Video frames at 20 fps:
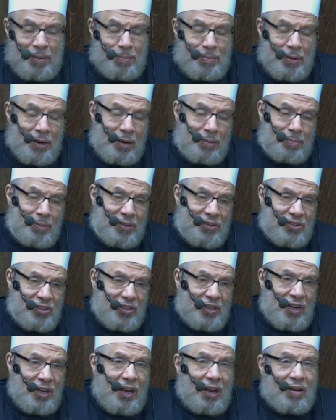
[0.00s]
So
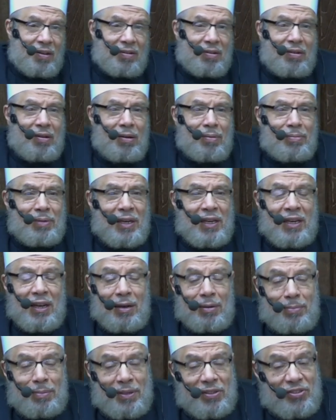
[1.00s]
praise is Allah, the one
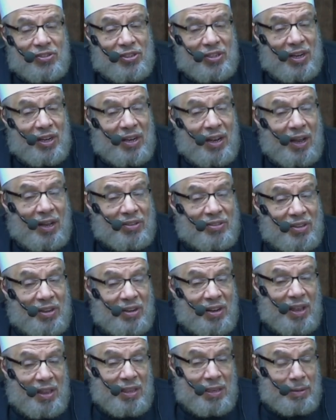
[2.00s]
who sent
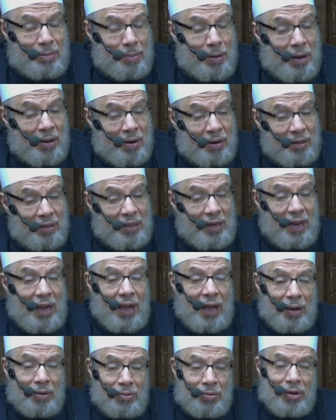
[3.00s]
his servant
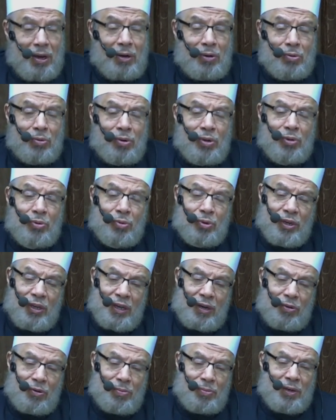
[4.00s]
from the
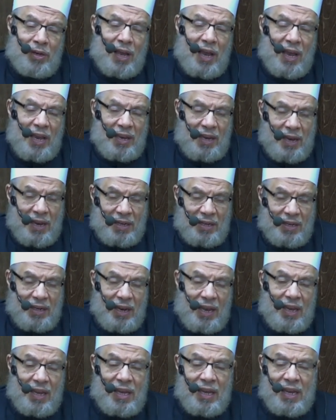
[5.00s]
sacred mosque to
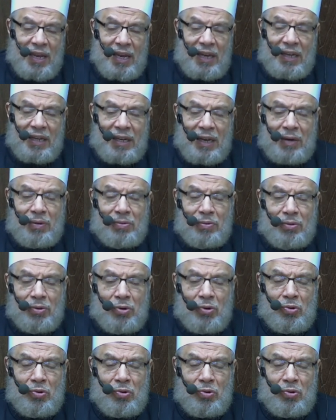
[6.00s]
the furthest mosque.